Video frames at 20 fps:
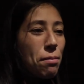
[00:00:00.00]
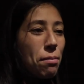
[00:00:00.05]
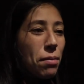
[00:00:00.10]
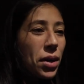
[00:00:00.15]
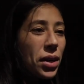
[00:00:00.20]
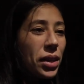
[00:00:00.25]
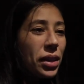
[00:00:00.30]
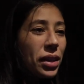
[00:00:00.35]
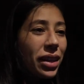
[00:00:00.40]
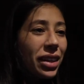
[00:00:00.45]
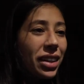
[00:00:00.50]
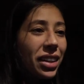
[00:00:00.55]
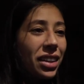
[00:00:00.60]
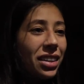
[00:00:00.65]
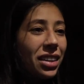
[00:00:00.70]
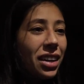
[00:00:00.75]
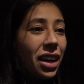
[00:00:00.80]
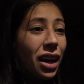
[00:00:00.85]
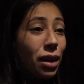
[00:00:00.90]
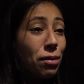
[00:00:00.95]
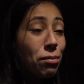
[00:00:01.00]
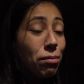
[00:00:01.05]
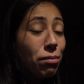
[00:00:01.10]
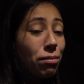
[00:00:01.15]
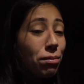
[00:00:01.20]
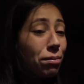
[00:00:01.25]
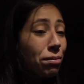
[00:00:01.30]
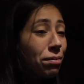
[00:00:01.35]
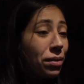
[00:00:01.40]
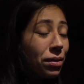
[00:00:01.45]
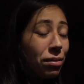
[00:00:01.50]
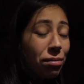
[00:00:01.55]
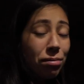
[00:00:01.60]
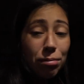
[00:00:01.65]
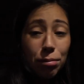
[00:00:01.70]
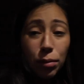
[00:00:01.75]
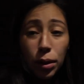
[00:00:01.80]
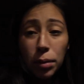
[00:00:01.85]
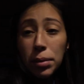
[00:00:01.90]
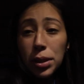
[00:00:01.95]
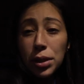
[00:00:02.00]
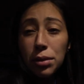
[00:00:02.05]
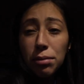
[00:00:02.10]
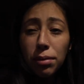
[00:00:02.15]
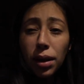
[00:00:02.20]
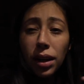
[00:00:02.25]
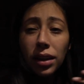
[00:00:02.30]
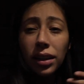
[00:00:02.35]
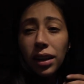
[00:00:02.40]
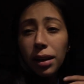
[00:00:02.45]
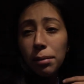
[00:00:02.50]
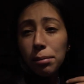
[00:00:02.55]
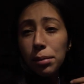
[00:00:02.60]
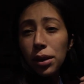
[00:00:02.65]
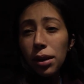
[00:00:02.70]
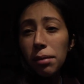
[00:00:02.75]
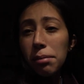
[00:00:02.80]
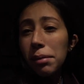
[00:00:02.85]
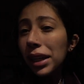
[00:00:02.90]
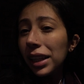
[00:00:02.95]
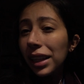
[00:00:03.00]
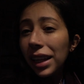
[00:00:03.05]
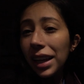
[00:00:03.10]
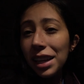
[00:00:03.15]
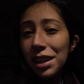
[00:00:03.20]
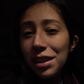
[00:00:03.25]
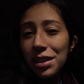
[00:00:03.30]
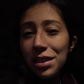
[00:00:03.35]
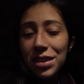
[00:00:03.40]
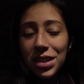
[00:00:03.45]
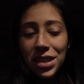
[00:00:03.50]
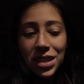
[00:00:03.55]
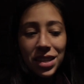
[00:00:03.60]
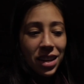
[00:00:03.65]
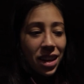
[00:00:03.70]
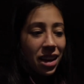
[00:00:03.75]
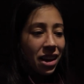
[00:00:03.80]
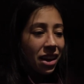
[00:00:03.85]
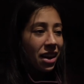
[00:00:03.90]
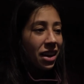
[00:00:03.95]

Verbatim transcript: But I'm pretty much ready. I put on my layers.